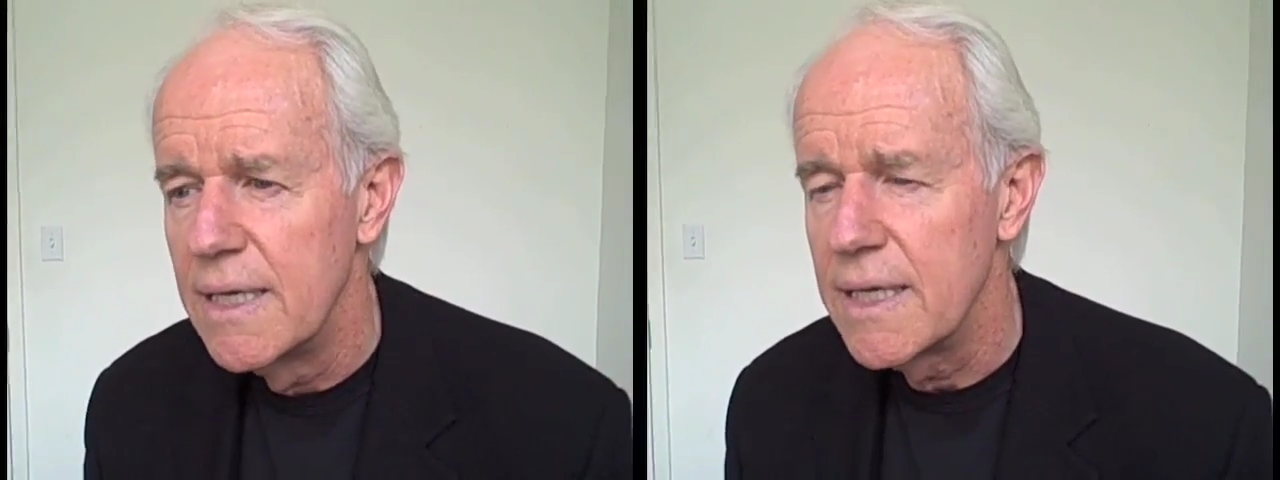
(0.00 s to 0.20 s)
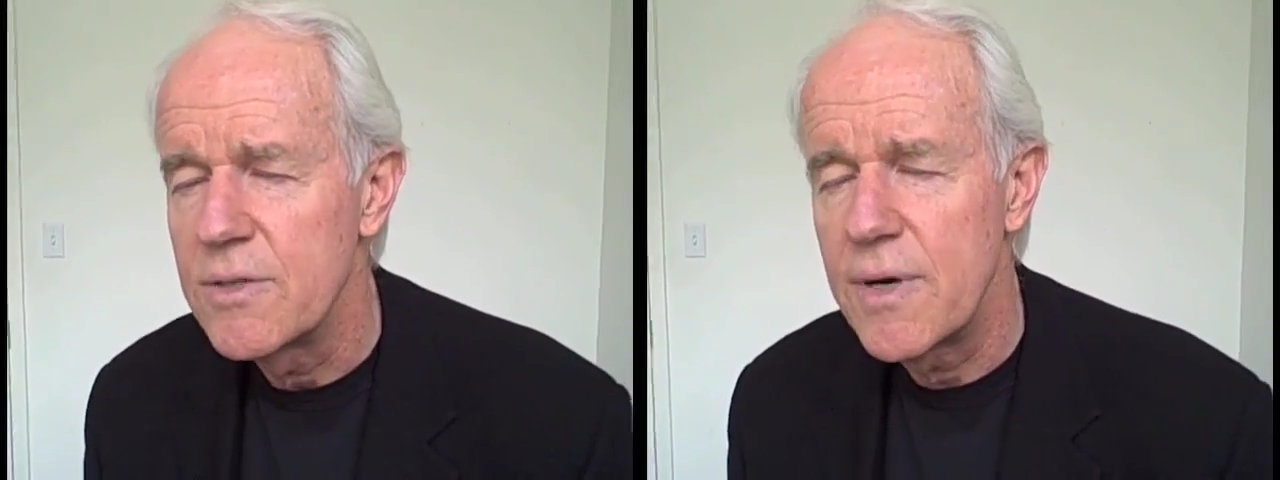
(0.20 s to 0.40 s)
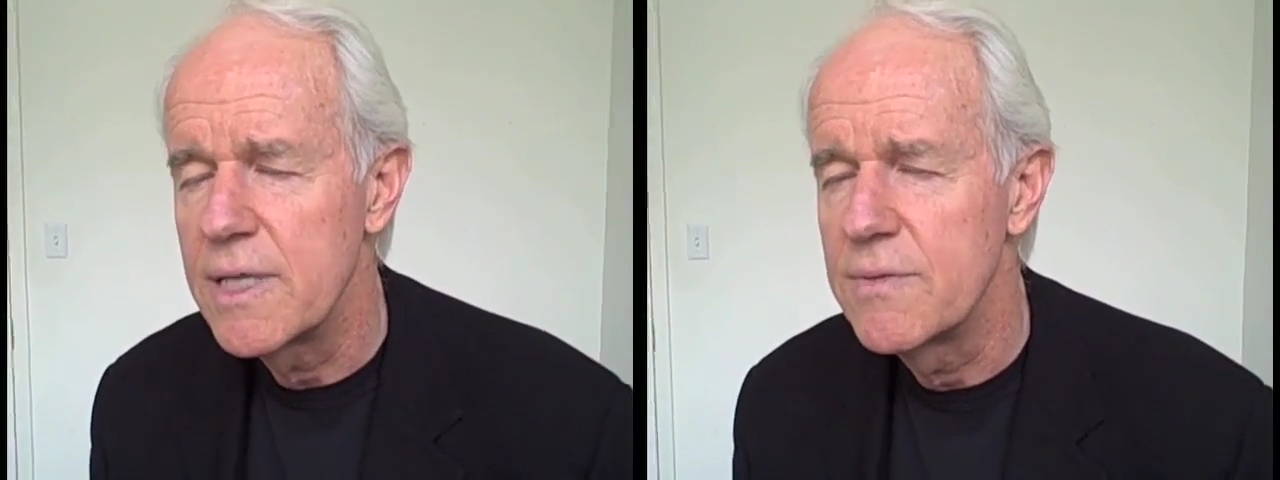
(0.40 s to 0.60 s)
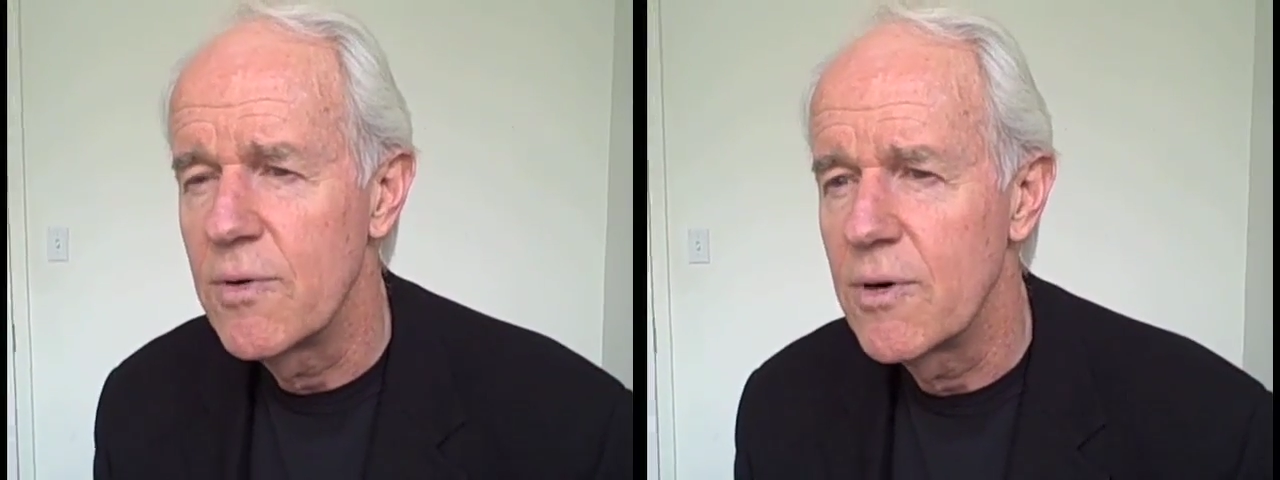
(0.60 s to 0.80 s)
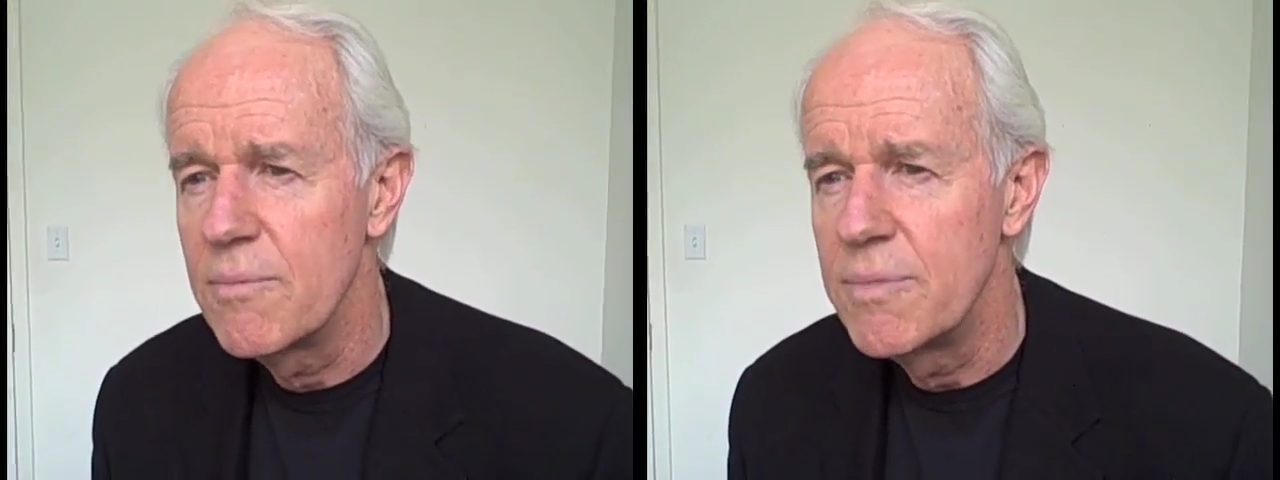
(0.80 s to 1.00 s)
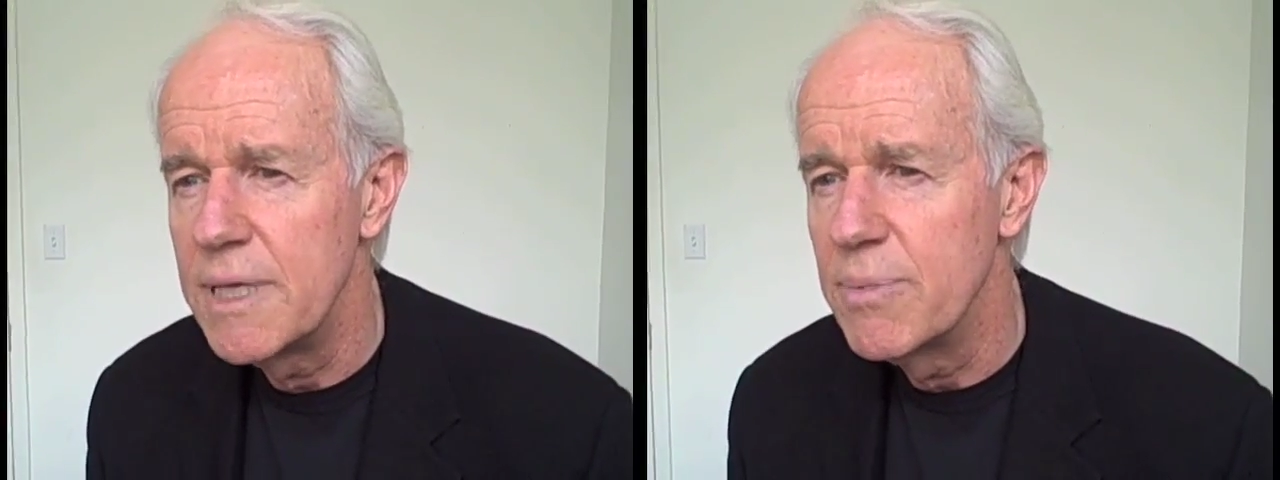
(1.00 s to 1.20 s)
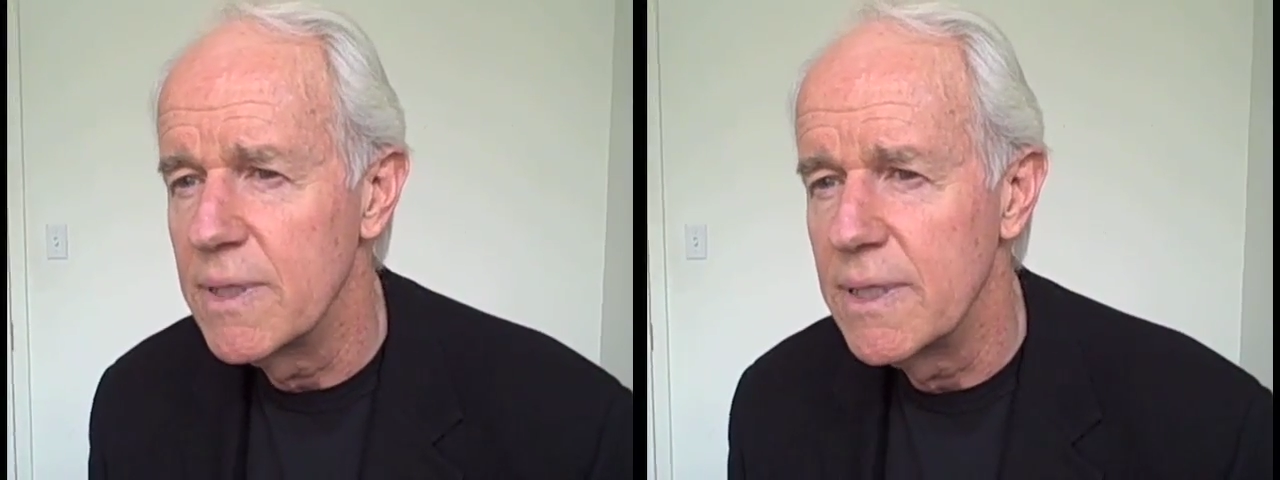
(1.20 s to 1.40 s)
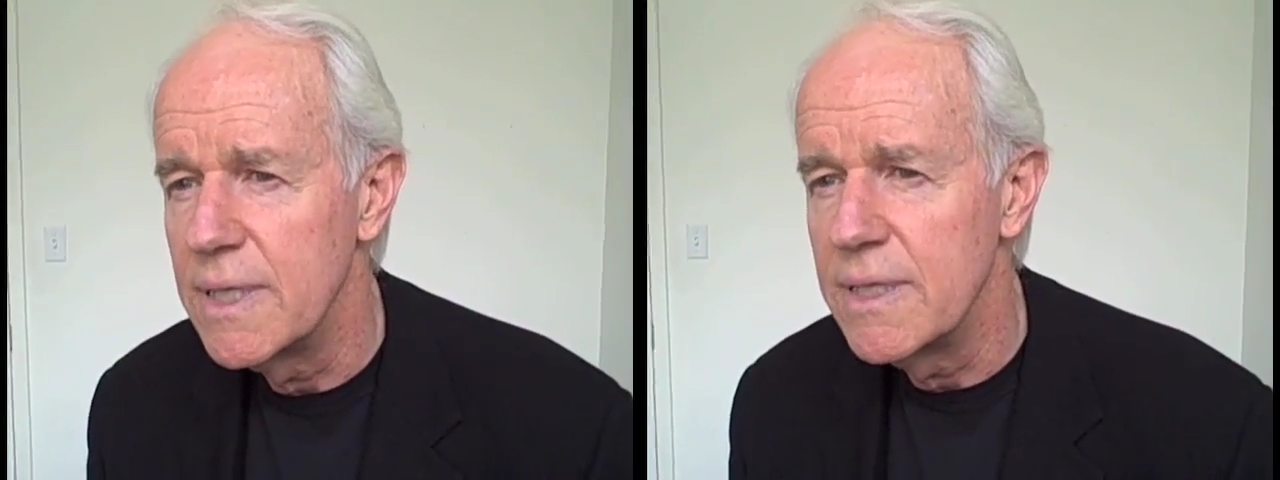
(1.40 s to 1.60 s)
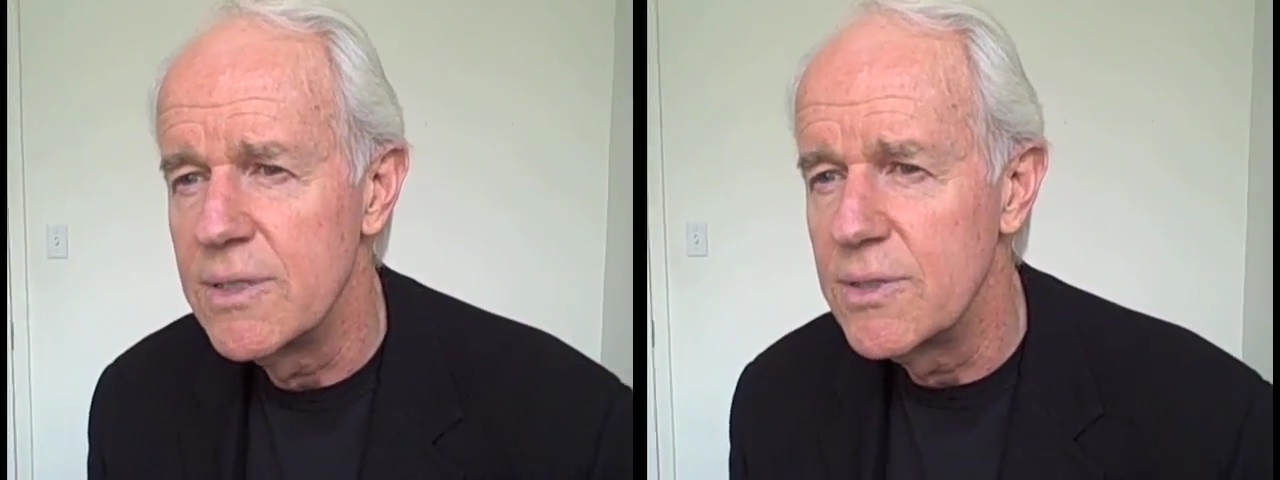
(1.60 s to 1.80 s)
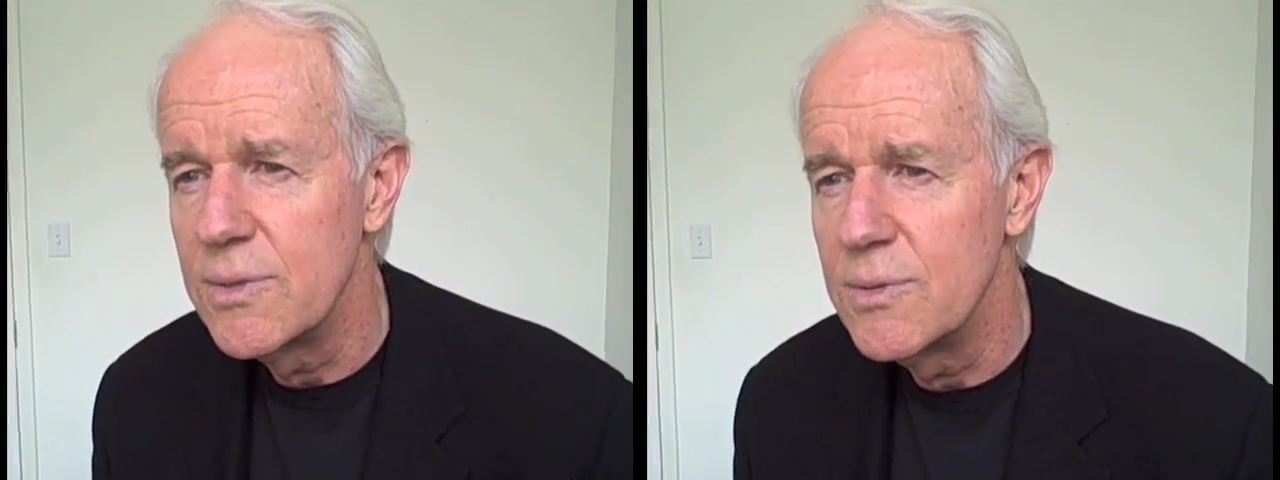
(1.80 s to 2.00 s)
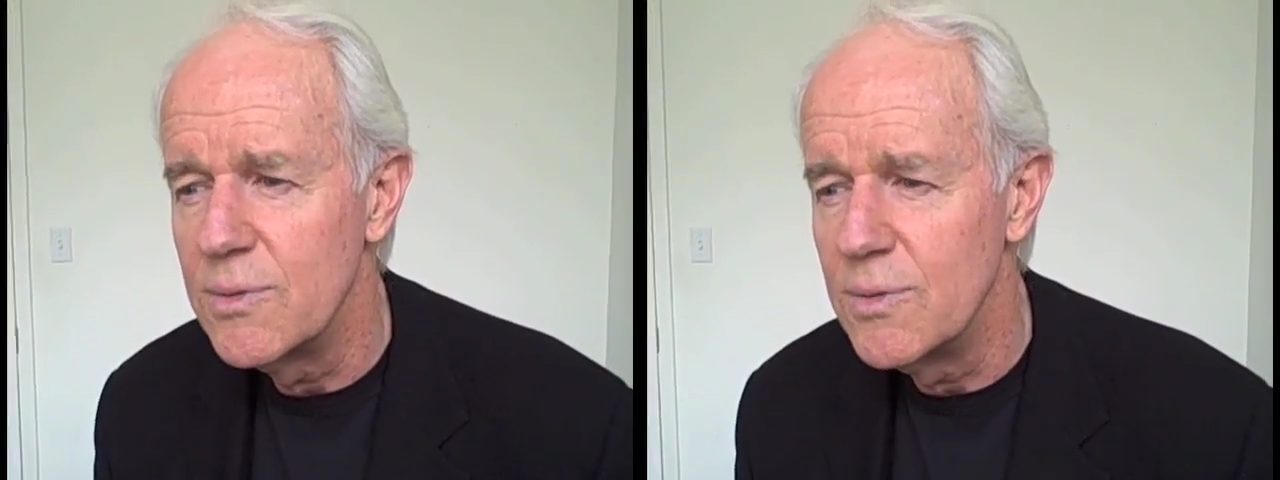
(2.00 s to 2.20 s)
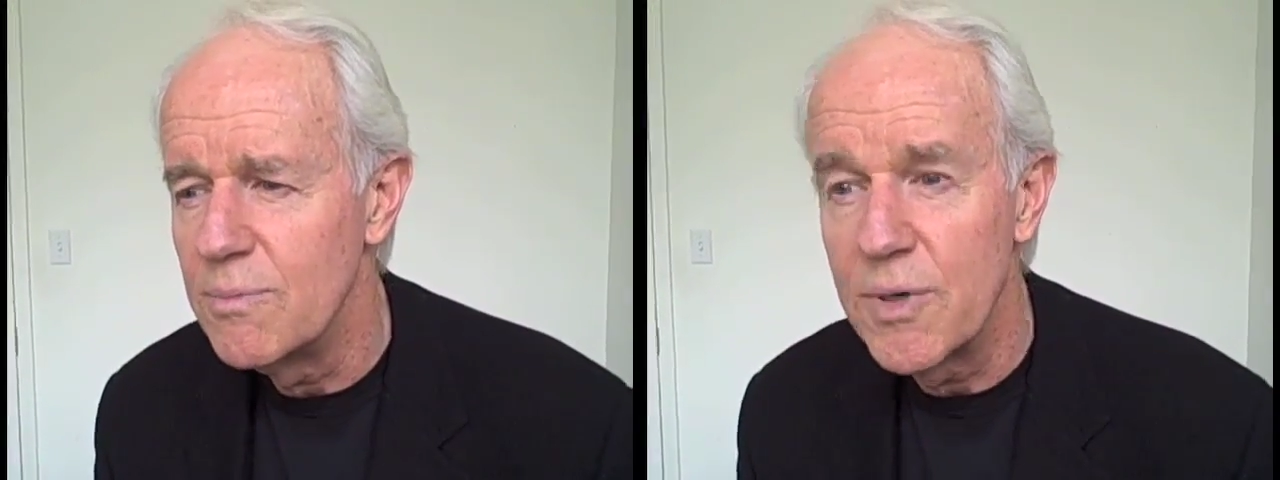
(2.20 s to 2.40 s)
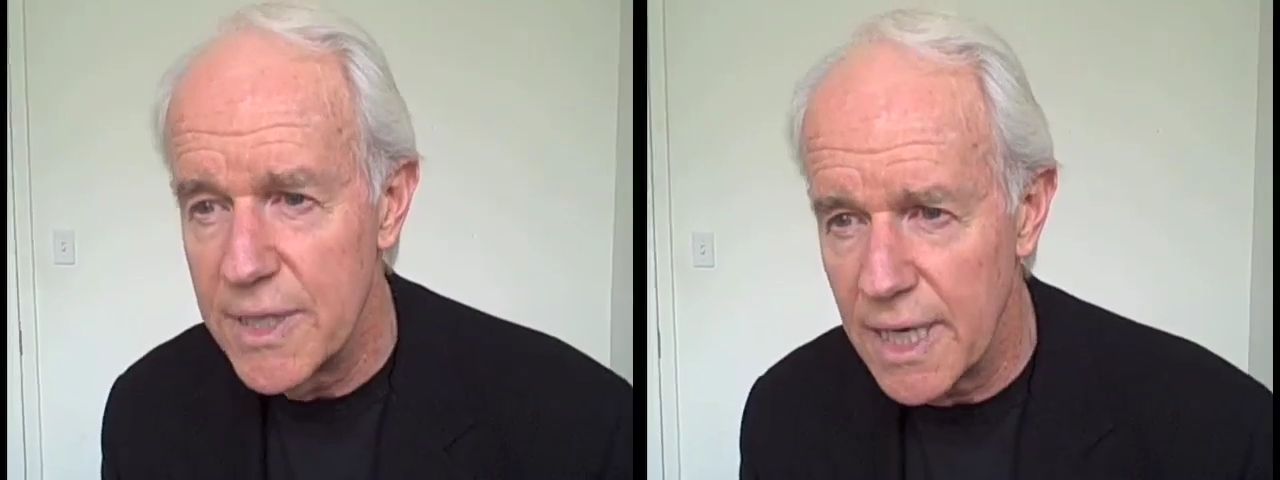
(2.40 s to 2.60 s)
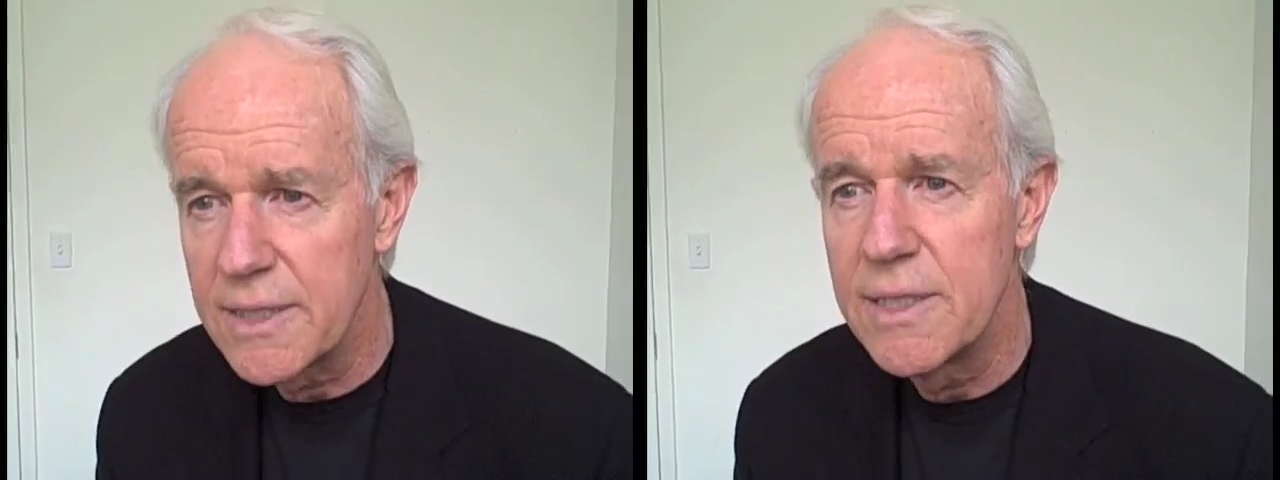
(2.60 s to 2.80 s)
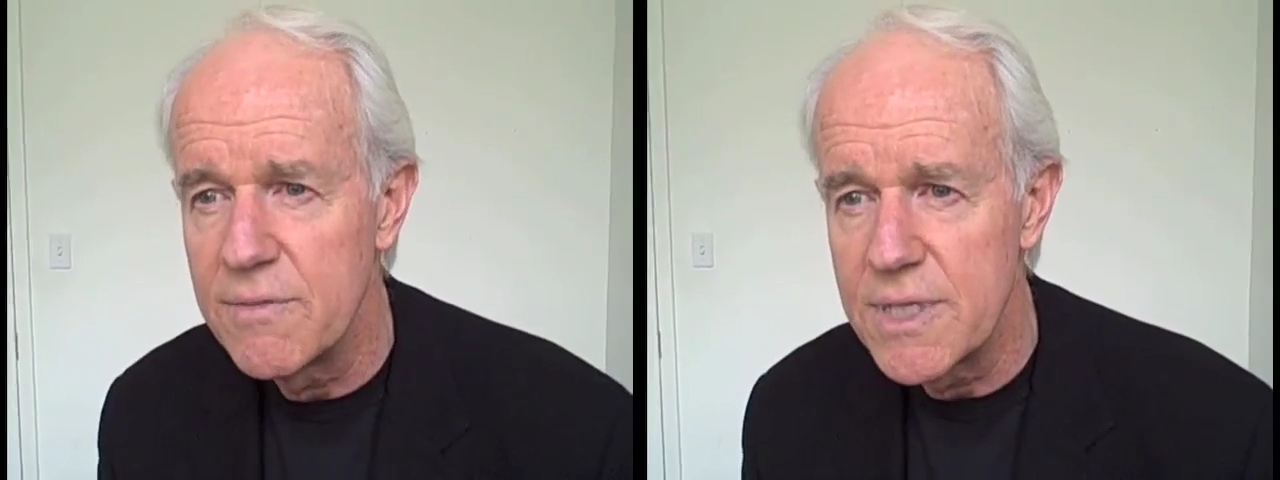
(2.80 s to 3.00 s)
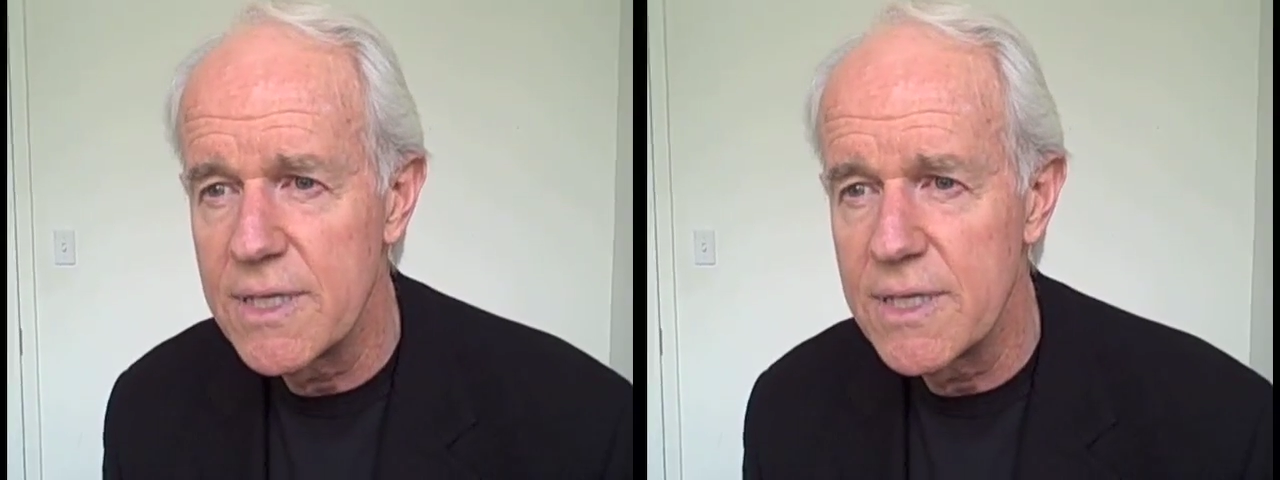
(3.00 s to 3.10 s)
can transform people into productive